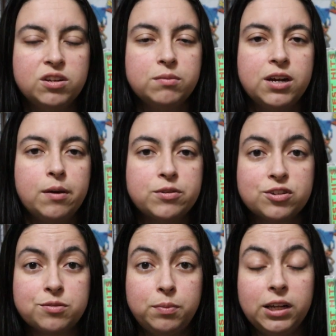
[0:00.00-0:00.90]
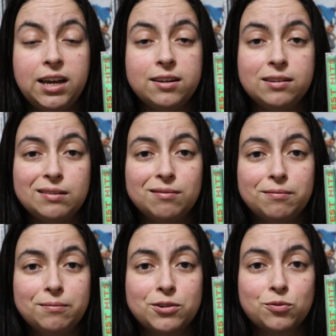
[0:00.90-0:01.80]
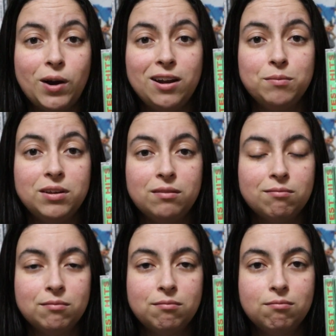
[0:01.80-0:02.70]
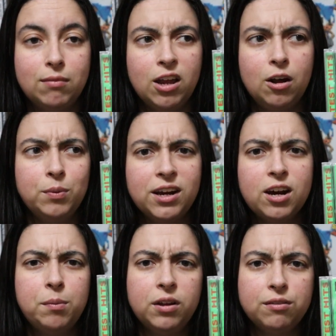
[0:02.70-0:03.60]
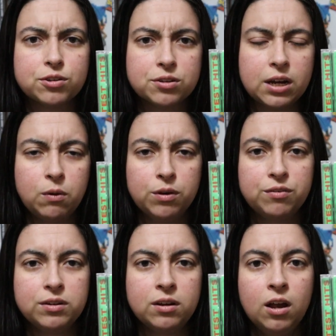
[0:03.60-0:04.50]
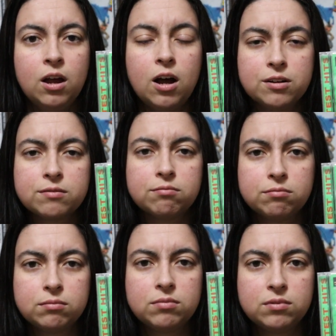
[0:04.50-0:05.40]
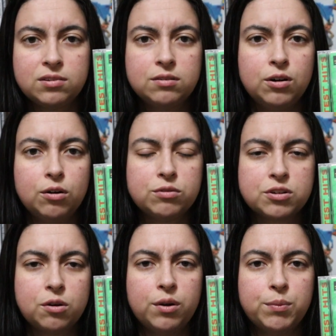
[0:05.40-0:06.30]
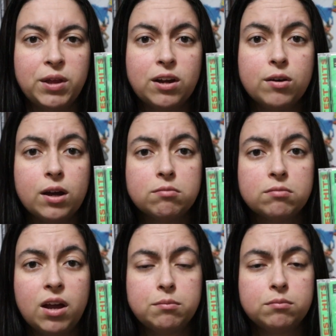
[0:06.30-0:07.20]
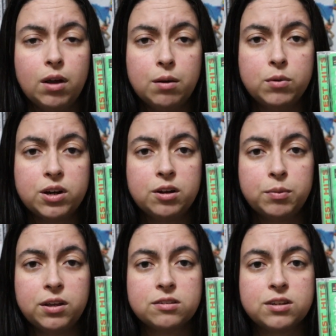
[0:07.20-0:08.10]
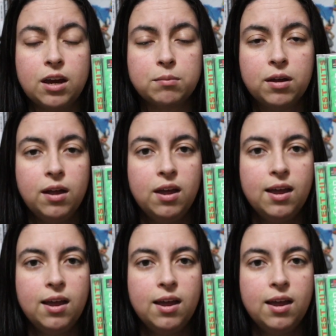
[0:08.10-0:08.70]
sometimes just played it just randomly. And I'll play a couple levels. I won't even, I'll, you know, just go and be like, okay, I'm, I'm wanting to play this game.